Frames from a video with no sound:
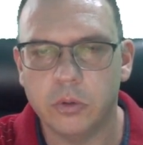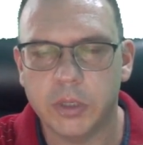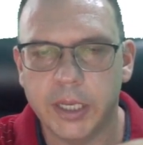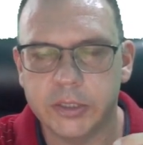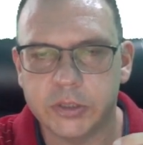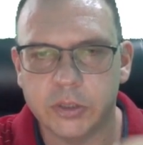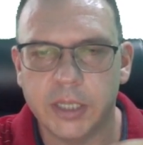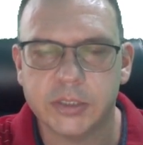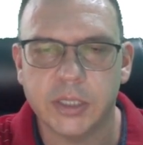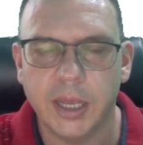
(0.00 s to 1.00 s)
Okay, so
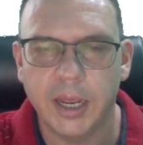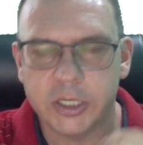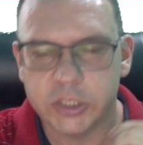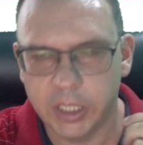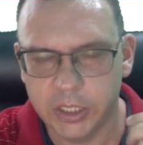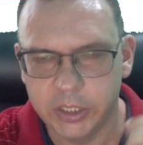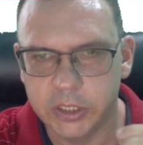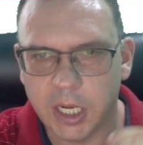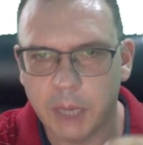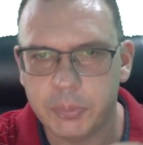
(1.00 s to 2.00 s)
that's actually a
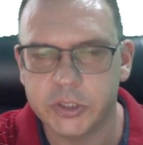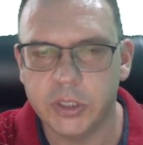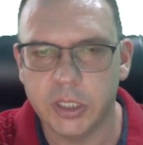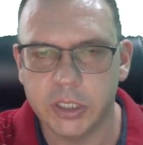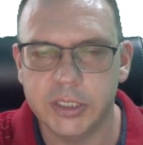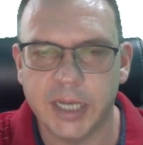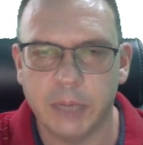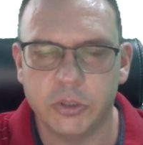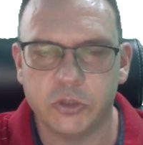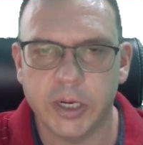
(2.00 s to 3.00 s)
good opportunity, a good
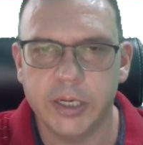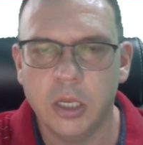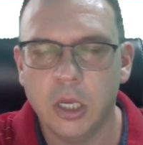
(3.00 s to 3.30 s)
time to trade.